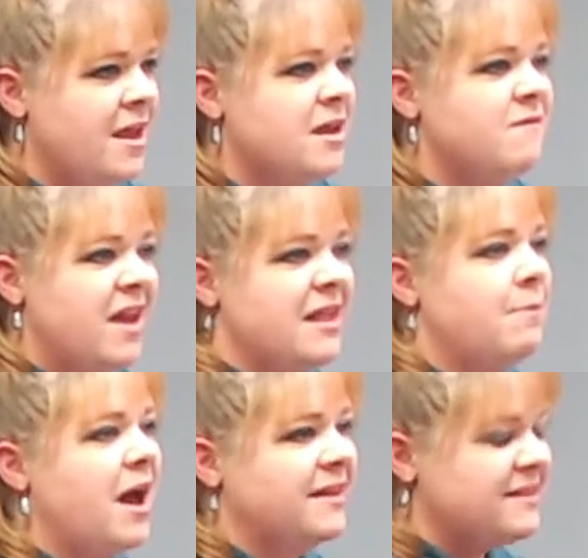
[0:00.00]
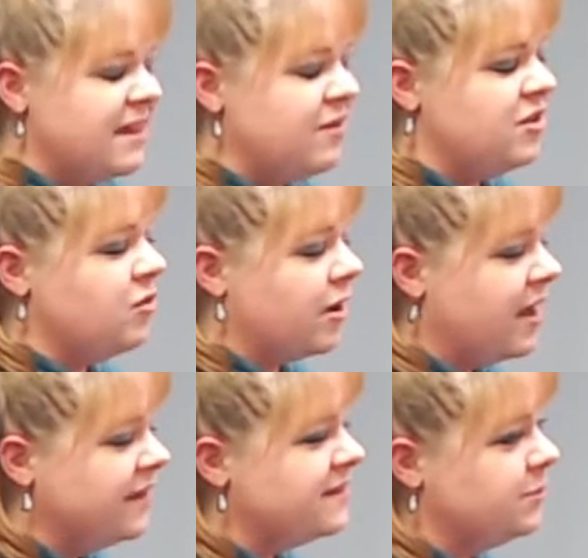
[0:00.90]
convey that positivity to our
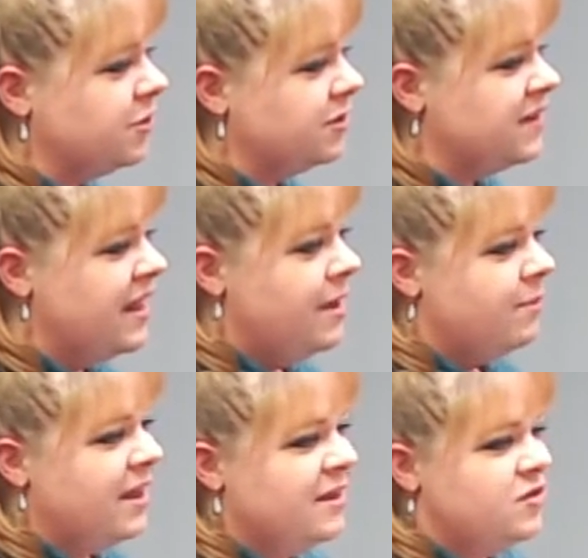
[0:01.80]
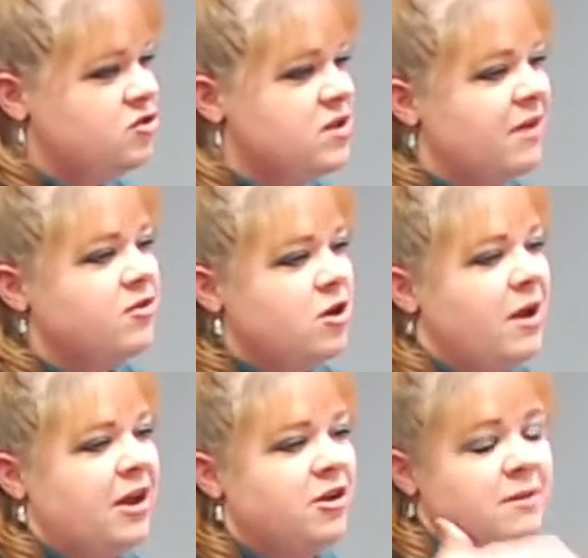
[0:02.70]
customers because you never know
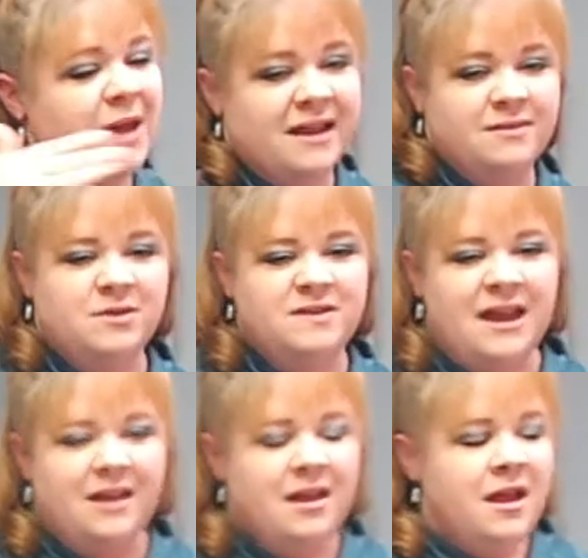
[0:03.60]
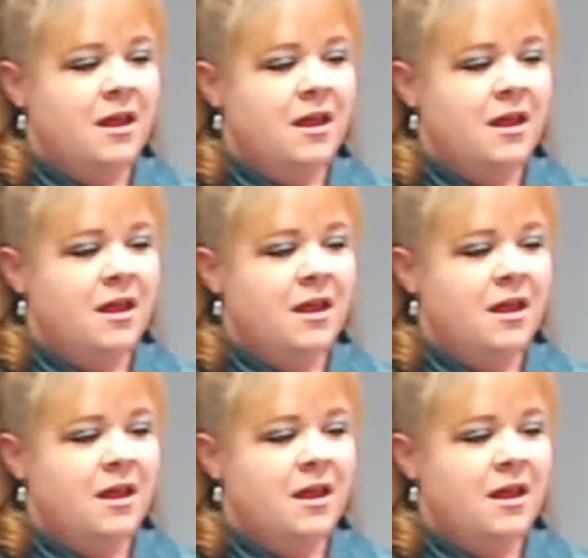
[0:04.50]
how you're going to pack someone's day.